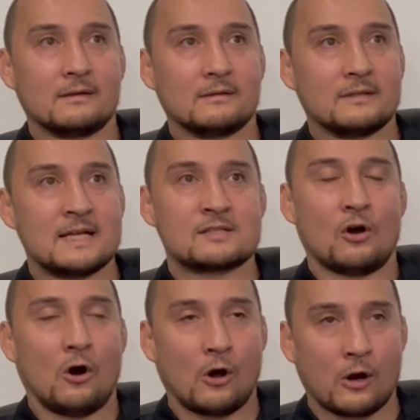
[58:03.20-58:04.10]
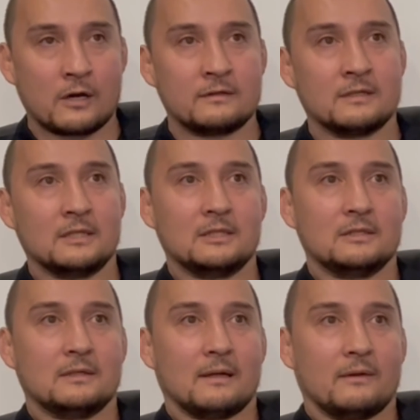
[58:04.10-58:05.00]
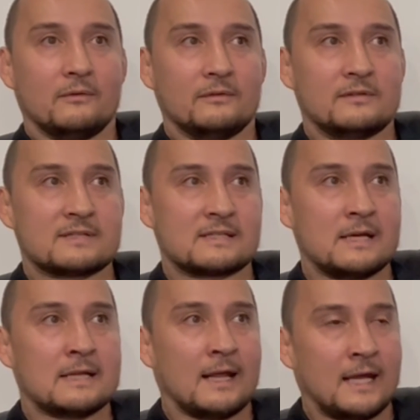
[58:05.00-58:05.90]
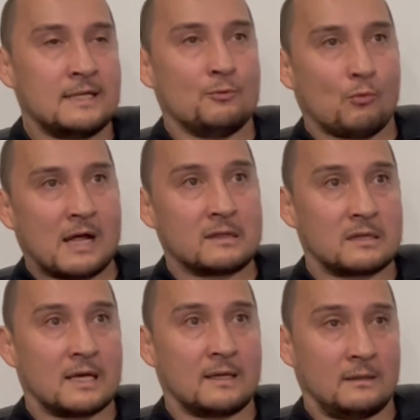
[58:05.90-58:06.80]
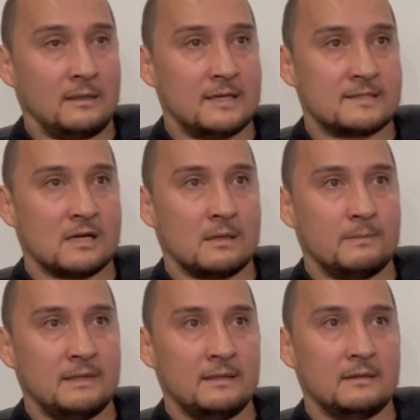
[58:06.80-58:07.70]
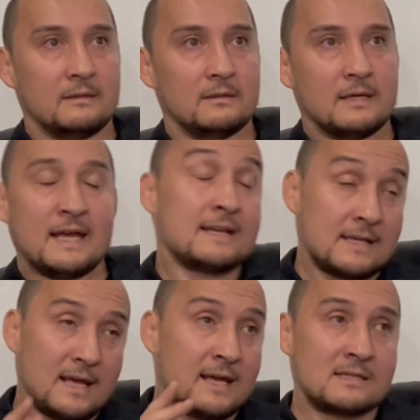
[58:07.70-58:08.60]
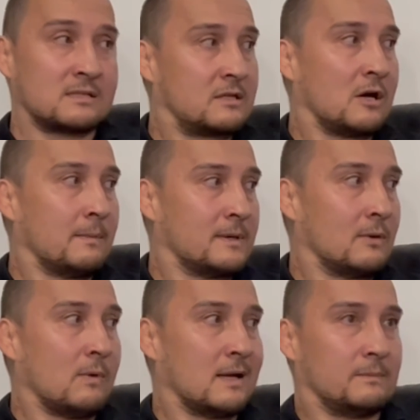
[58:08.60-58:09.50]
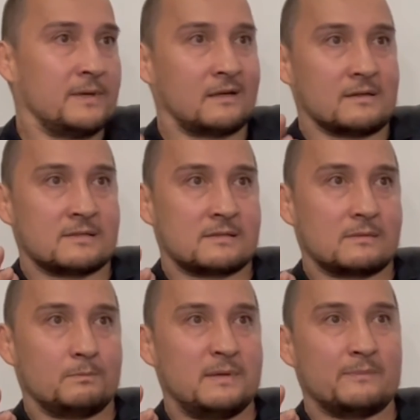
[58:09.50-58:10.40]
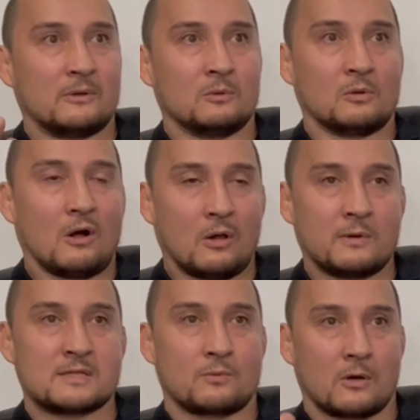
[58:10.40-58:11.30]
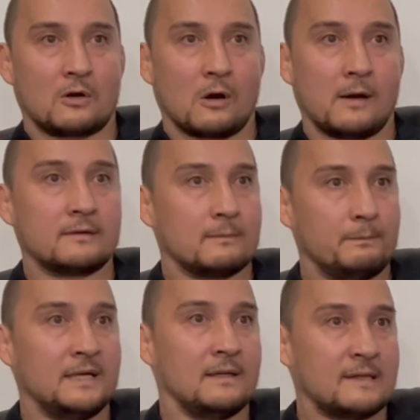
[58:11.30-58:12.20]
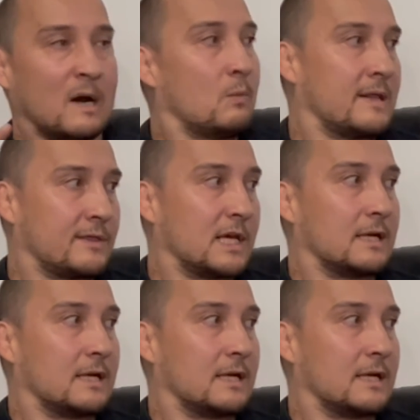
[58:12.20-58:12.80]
It's hard to say that any one thing is going to be, it is the dominant one, because people will always work hard to beat that one thing.